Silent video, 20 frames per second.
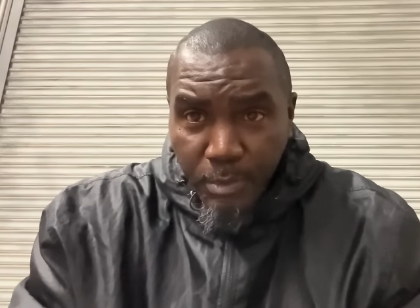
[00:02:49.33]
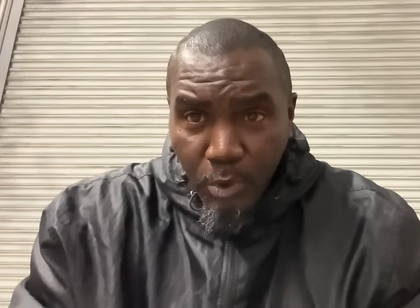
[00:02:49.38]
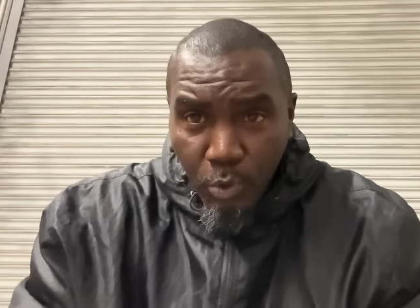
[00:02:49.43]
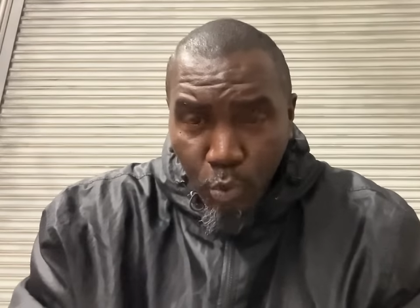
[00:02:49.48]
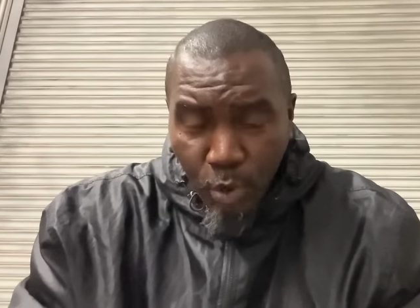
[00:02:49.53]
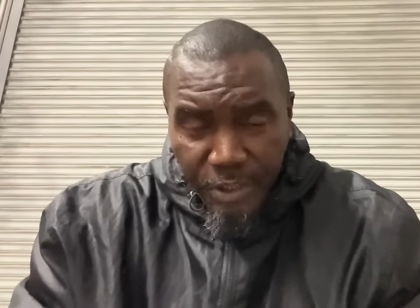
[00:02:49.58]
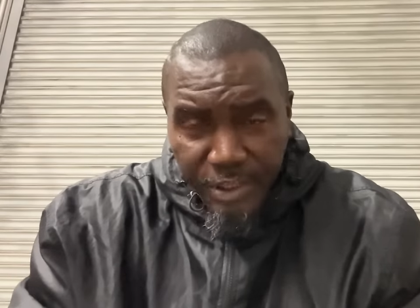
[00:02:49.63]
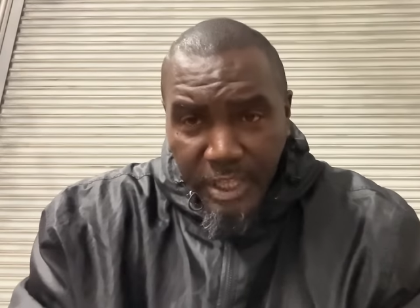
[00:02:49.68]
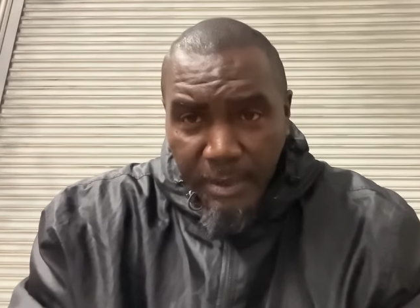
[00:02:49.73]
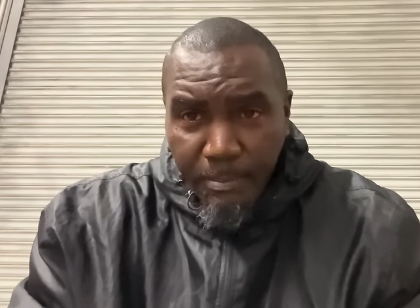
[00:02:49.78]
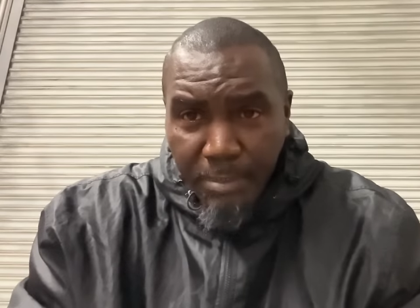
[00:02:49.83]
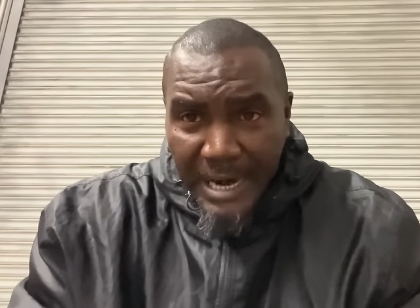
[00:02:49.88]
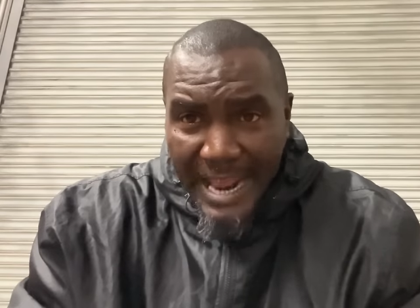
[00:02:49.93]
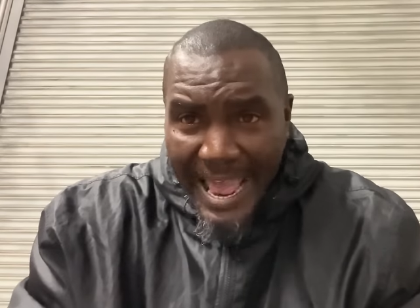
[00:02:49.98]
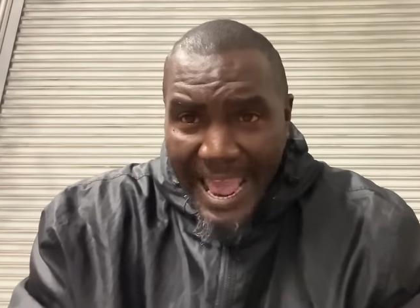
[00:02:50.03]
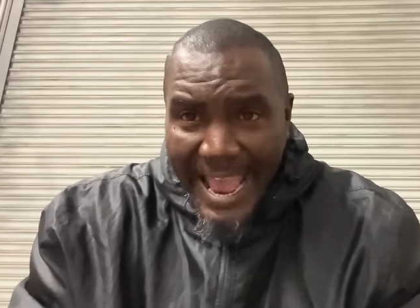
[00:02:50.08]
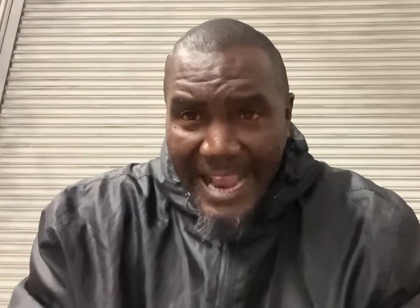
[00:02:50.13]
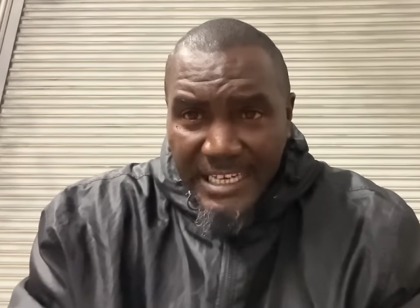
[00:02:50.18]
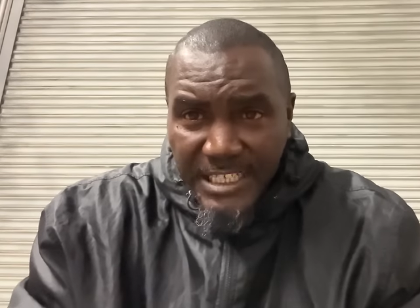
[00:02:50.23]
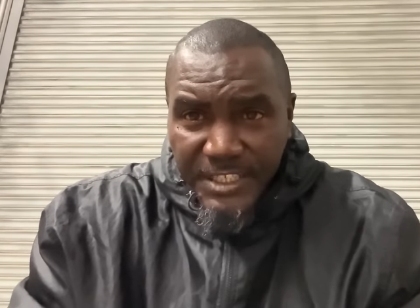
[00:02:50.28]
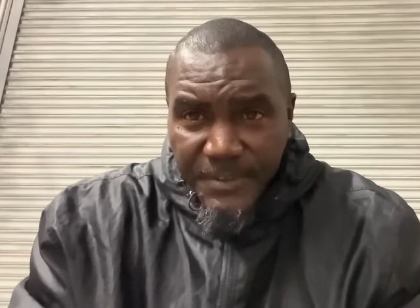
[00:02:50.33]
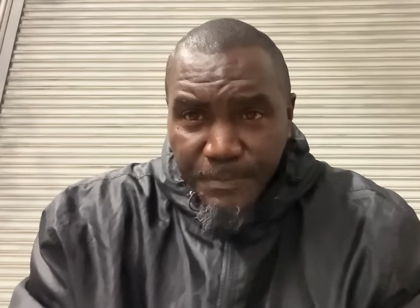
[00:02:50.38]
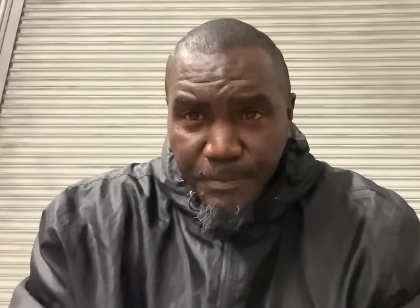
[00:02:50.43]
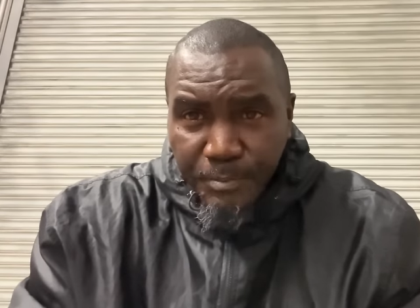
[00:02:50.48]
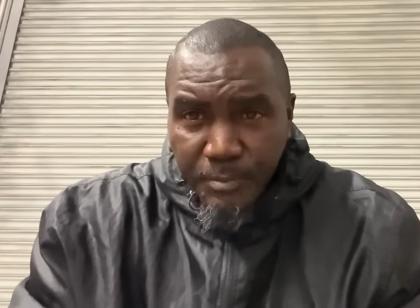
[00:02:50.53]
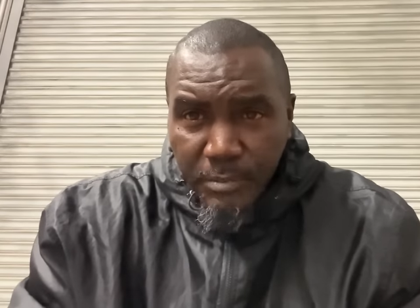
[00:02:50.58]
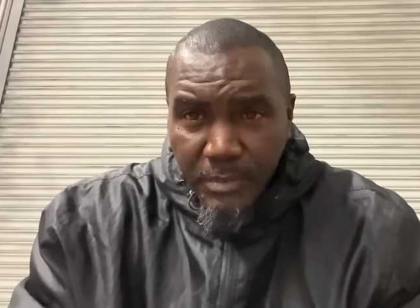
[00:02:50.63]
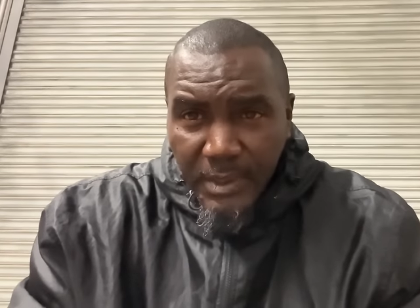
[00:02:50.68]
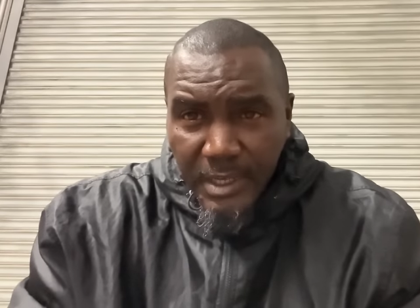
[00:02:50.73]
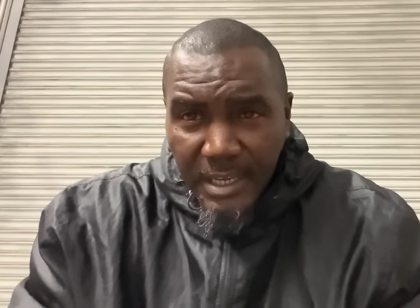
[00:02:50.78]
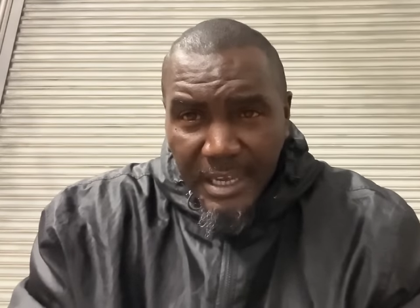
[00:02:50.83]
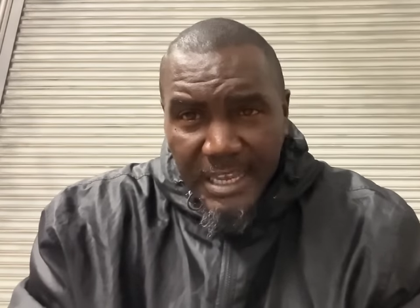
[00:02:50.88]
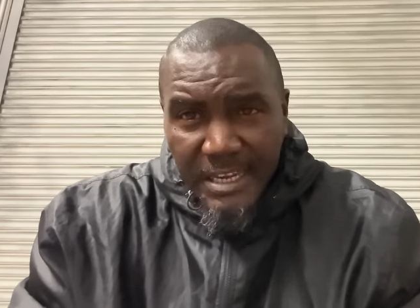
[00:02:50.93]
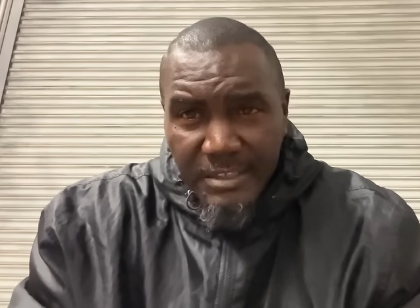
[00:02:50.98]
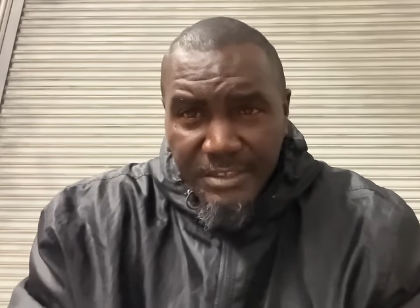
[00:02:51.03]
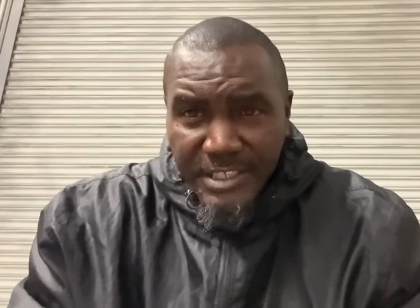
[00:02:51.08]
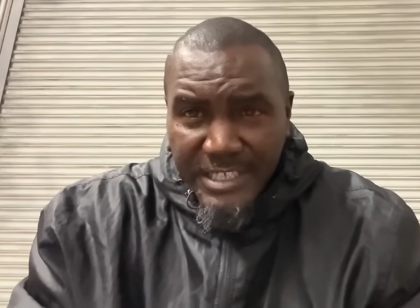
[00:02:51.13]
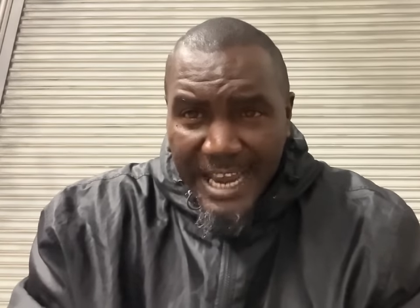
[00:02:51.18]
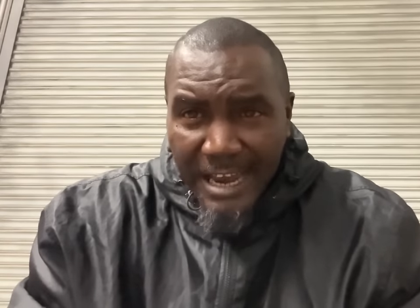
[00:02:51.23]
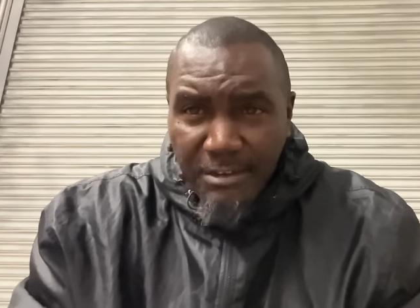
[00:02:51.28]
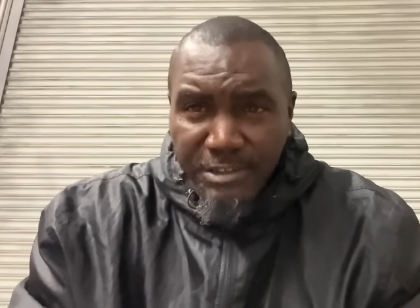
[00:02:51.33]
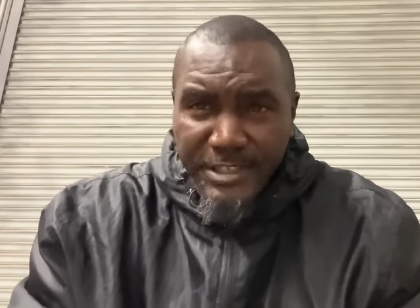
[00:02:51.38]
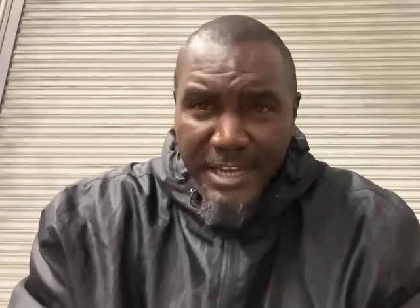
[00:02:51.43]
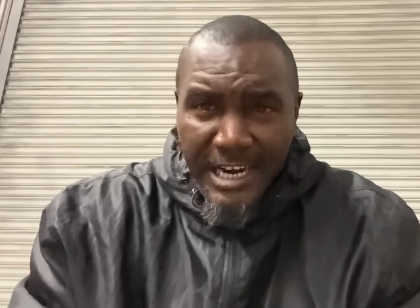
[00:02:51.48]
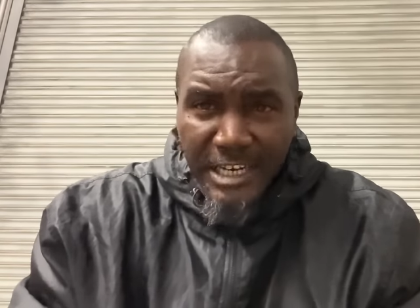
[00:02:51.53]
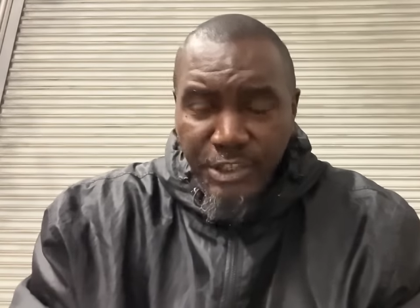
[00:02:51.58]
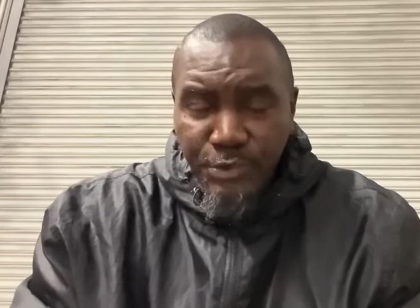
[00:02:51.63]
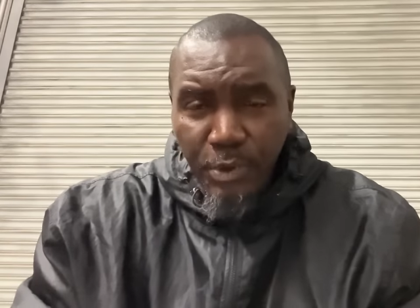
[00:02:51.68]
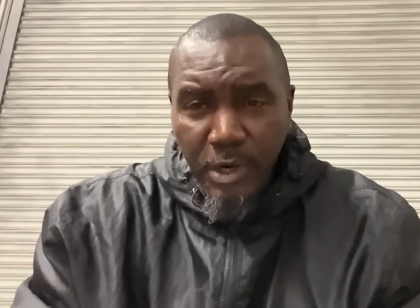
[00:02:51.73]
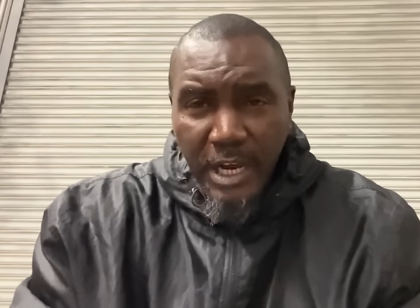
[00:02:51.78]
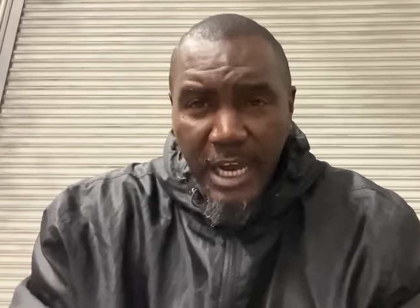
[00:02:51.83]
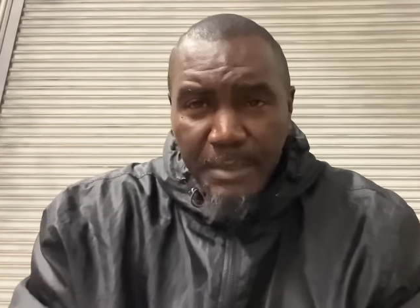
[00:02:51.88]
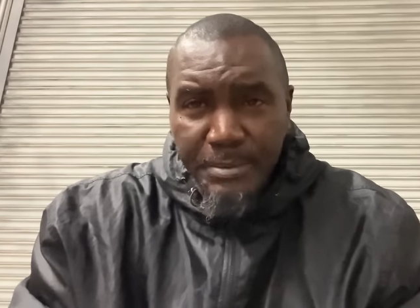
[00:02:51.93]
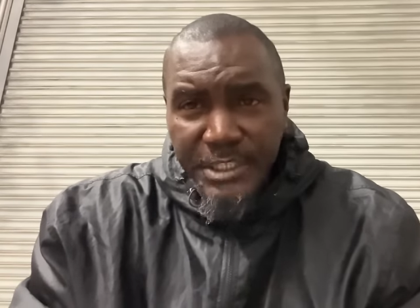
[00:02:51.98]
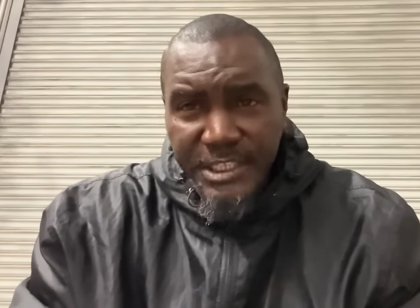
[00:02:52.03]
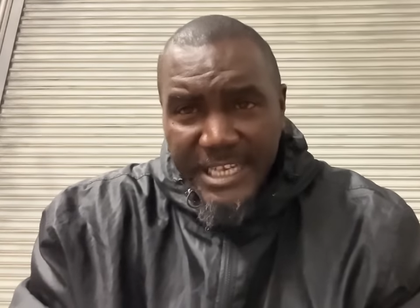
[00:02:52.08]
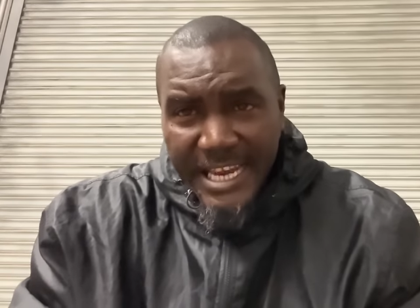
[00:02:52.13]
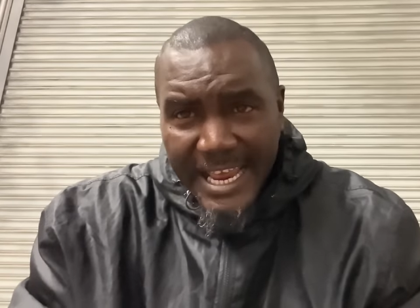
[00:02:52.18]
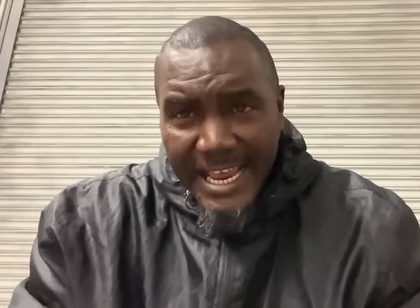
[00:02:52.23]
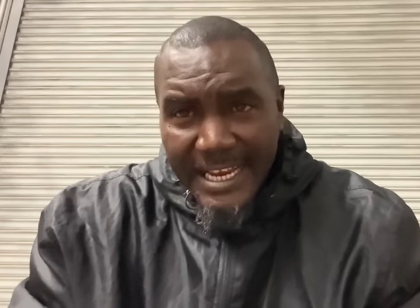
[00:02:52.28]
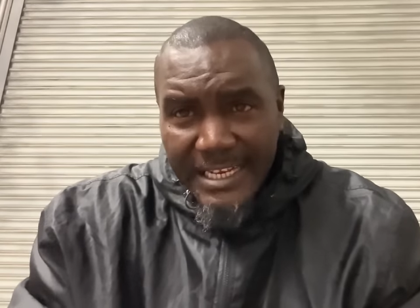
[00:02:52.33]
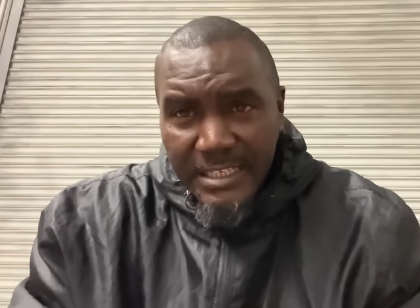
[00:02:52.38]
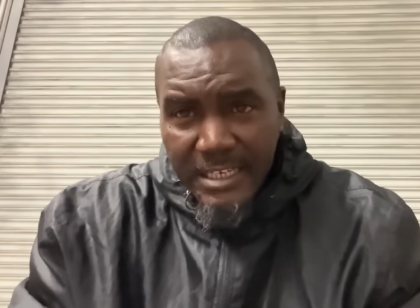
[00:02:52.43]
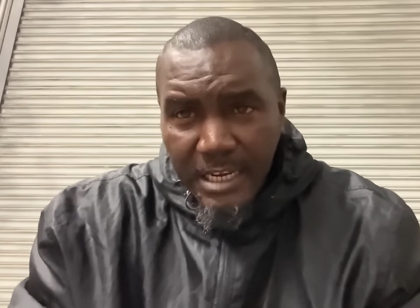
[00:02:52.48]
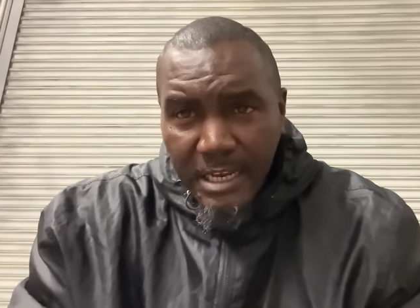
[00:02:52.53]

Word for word: with the blacks, and the Southsiders were upset